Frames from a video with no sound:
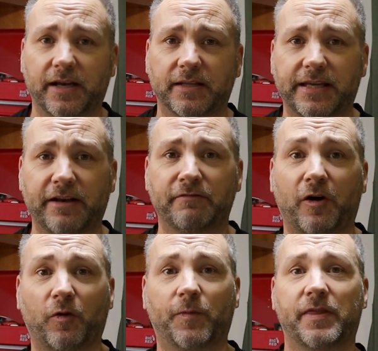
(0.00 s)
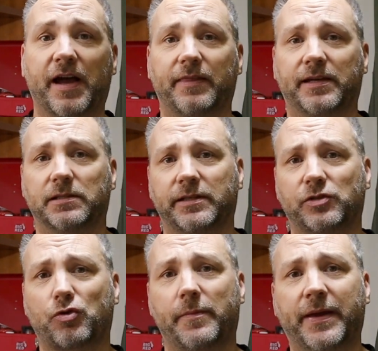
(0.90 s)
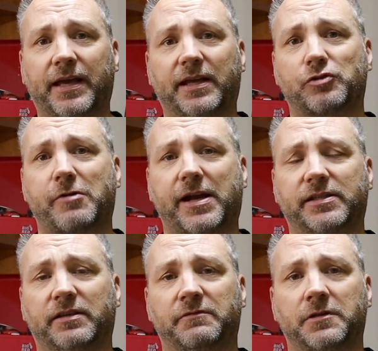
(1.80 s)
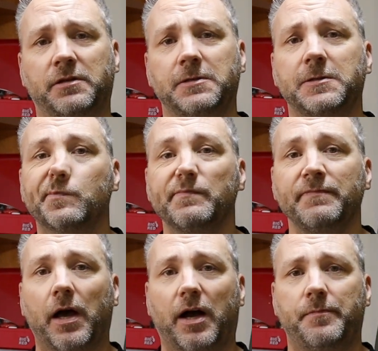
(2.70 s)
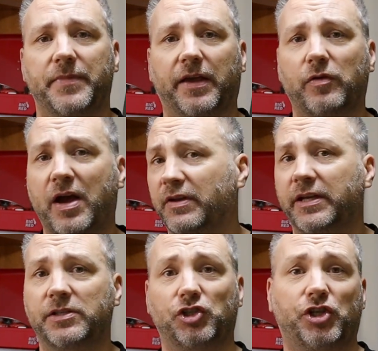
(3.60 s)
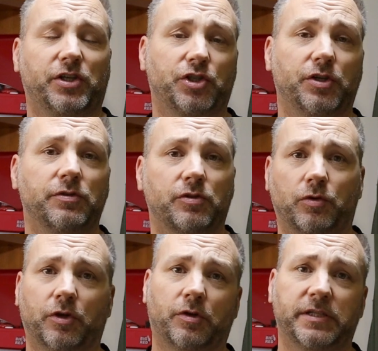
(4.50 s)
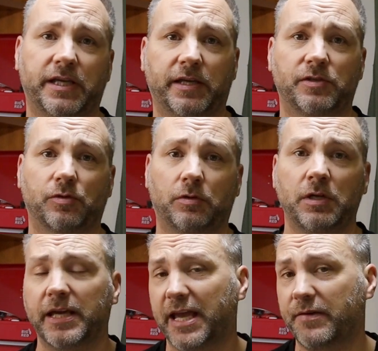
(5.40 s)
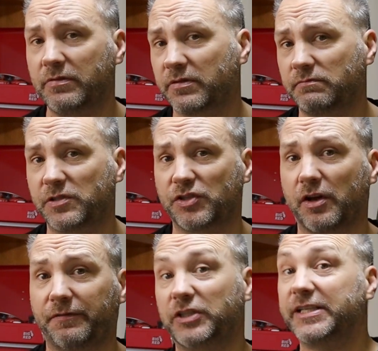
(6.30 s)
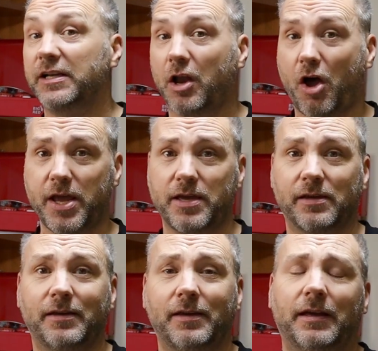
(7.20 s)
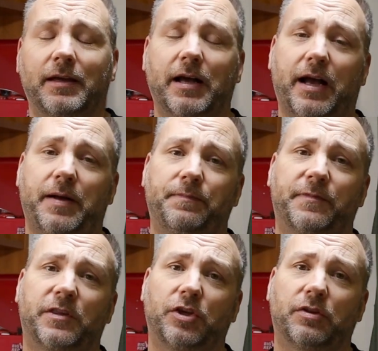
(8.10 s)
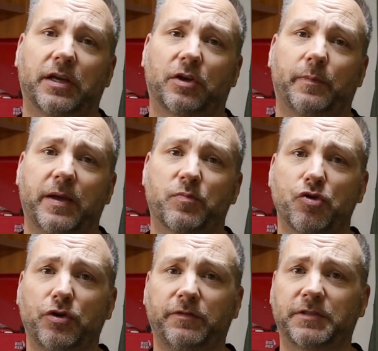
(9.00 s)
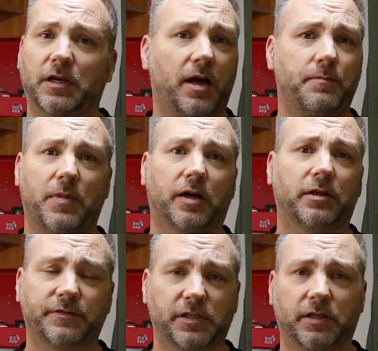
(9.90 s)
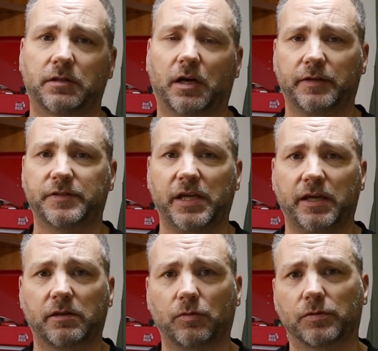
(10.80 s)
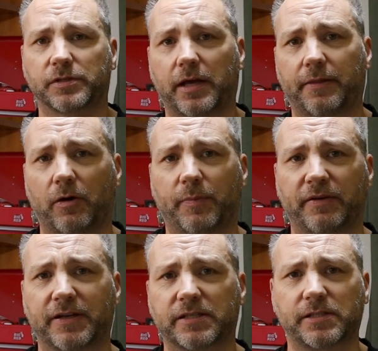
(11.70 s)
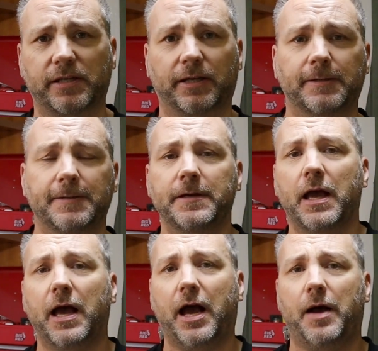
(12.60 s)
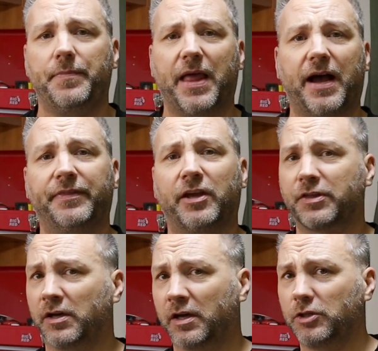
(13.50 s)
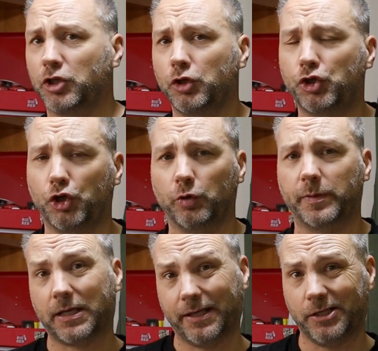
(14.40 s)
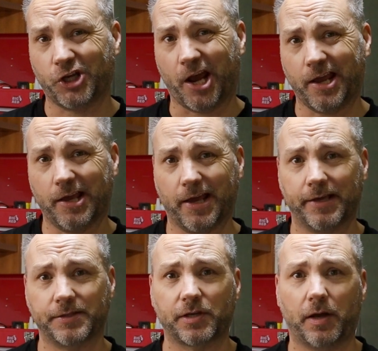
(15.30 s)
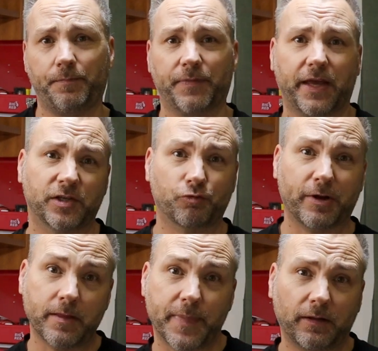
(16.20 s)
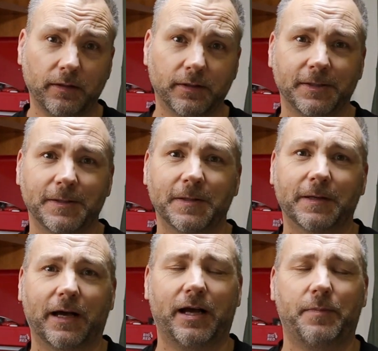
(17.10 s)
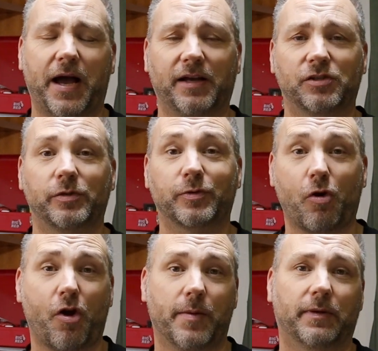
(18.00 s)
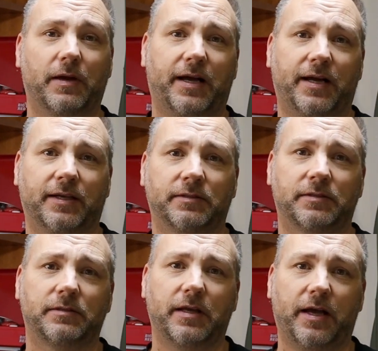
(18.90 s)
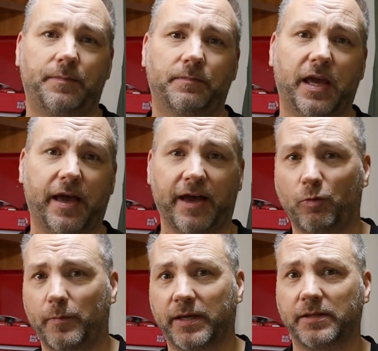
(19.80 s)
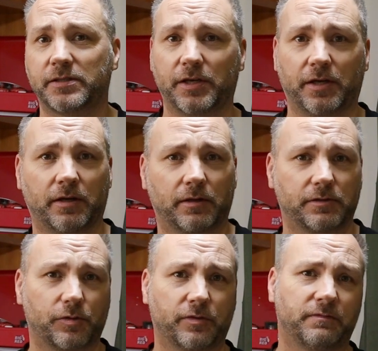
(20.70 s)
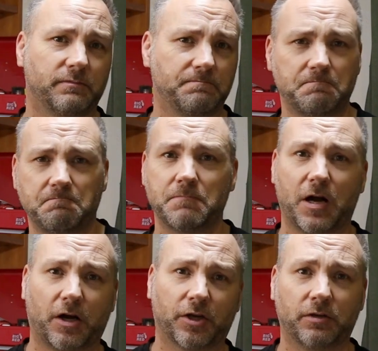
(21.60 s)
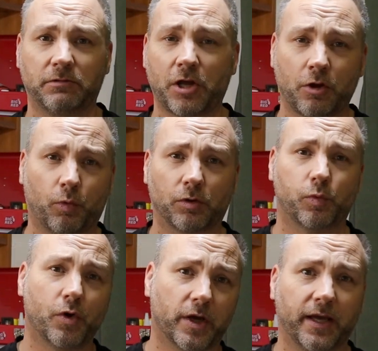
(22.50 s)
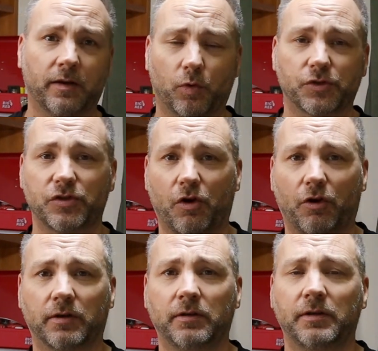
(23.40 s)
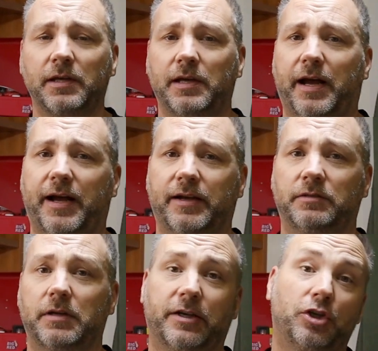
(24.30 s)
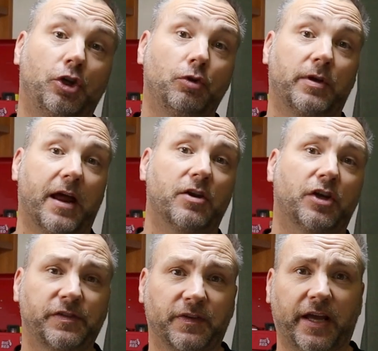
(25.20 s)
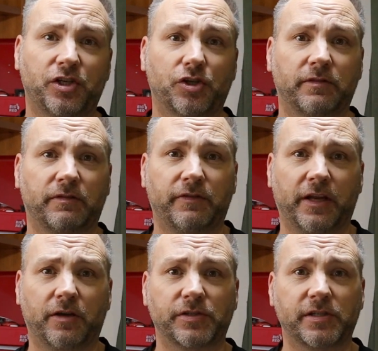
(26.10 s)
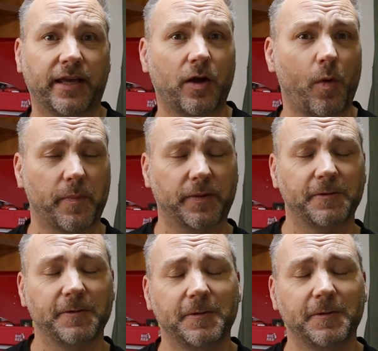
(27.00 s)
get involved with that. Let's try and make it interactive. And if you have any suggestions or good ideas, or even stuff you didn't like that you think could be improved, I'd love to hear your thoughts. That would be fantastic. And the other YouTube cliche is ring the bell and subscribe. And help me to sort of, I can know what's working and what's not, and you get notification of the videos as they go up,